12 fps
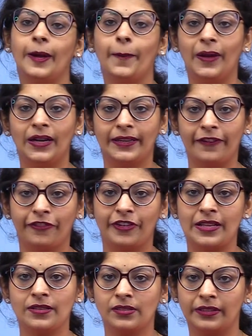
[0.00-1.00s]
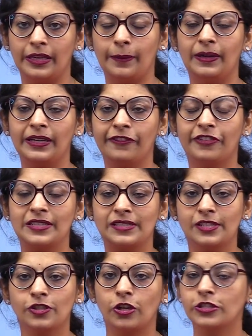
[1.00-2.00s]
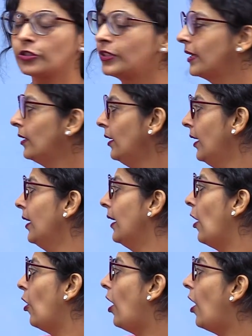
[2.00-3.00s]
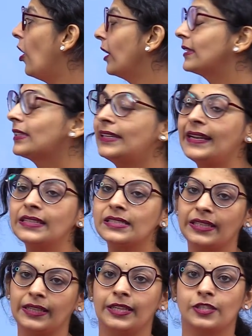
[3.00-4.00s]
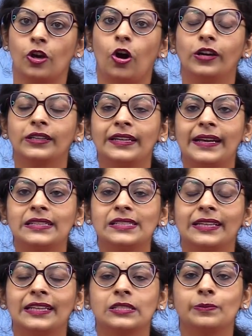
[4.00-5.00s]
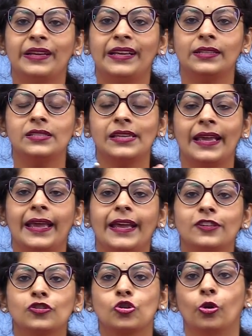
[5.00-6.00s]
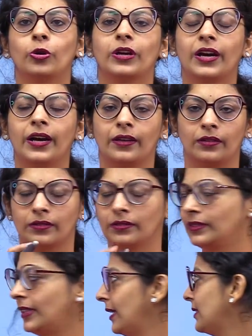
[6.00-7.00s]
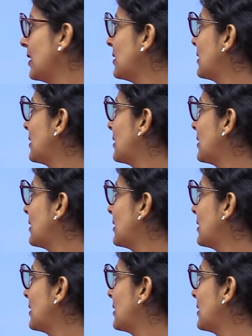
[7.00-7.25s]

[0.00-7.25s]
double difference. Double difference is also there. Alternate series. Alternate series means ek chhodkar. There is a